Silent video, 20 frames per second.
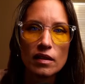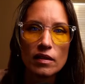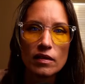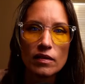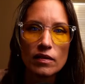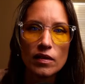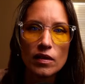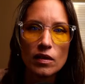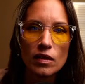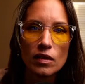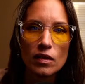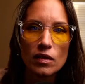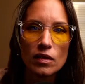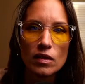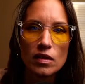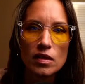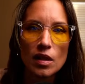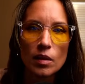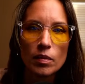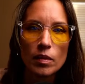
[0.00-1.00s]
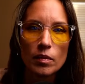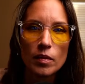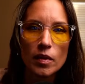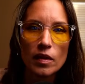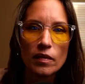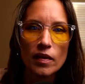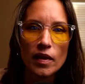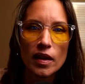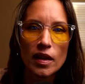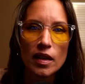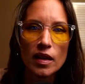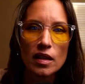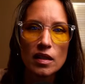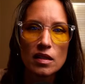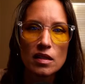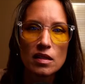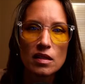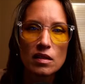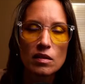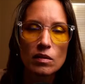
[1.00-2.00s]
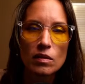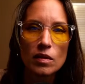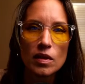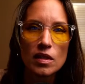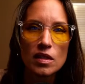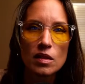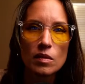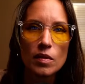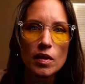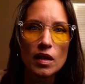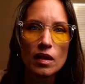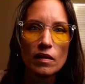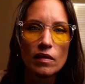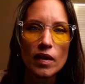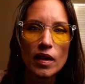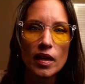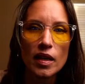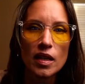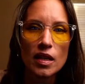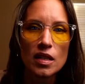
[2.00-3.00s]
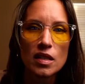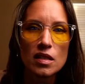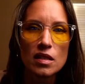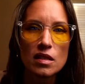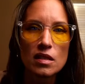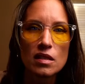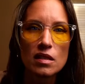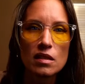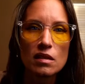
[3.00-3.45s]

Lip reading: Food, supplement advice, recipe advice.